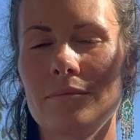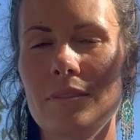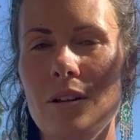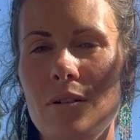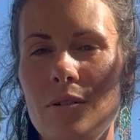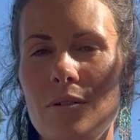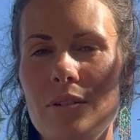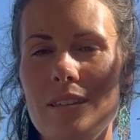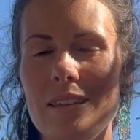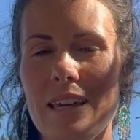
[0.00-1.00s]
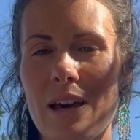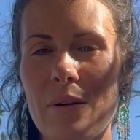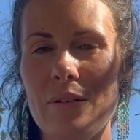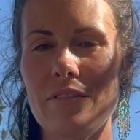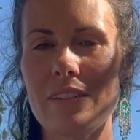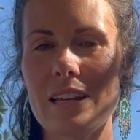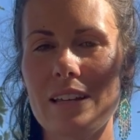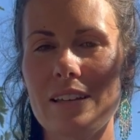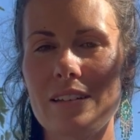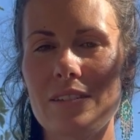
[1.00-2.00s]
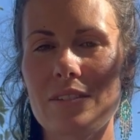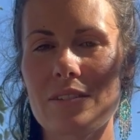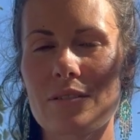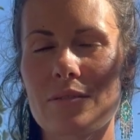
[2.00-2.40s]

Noticing how it feels.